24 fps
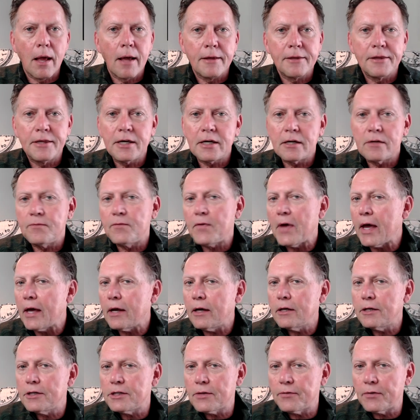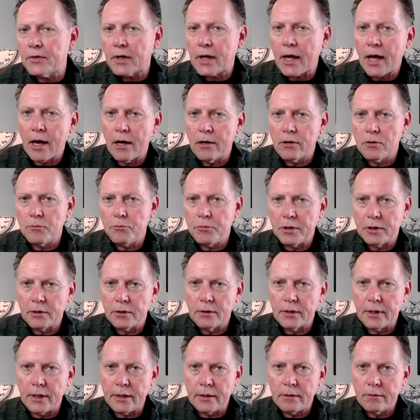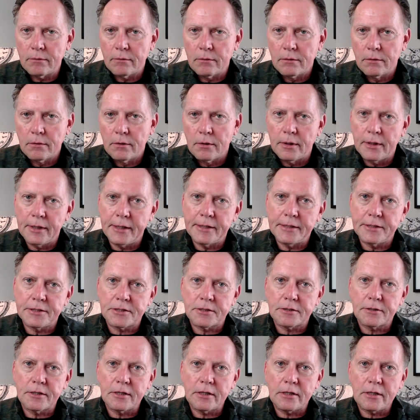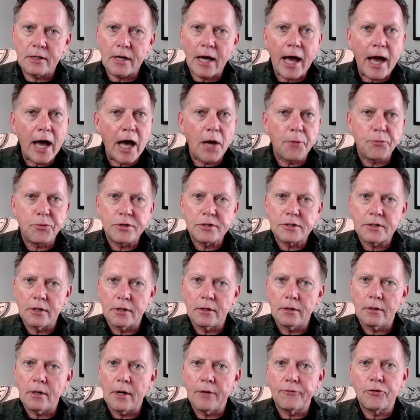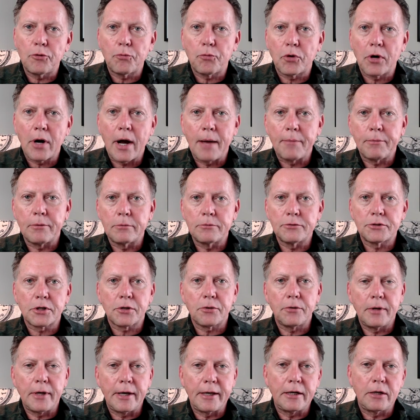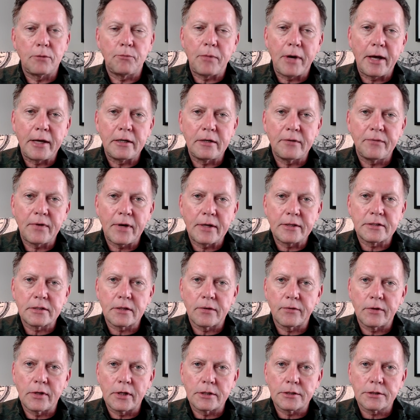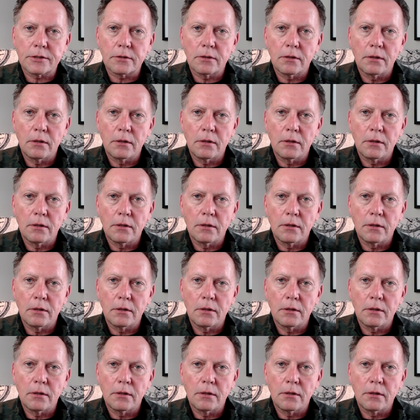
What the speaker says: The advantage of accountability is the opposite of the problems created by defensiveness.